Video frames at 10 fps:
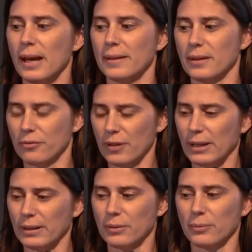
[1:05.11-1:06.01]
and then
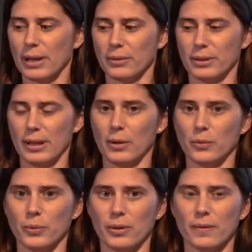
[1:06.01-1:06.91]
finally round it
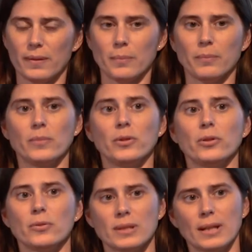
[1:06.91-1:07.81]
out with some
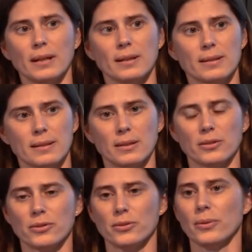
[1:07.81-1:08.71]
new studies
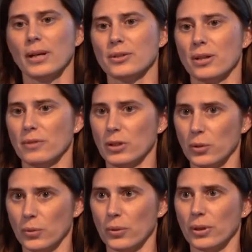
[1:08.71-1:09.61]
into H I V
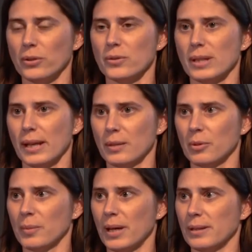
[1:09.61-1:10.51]
cure and using
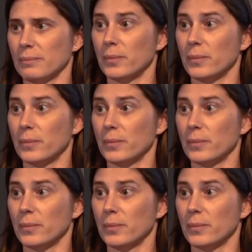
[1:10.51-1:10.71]
animal mod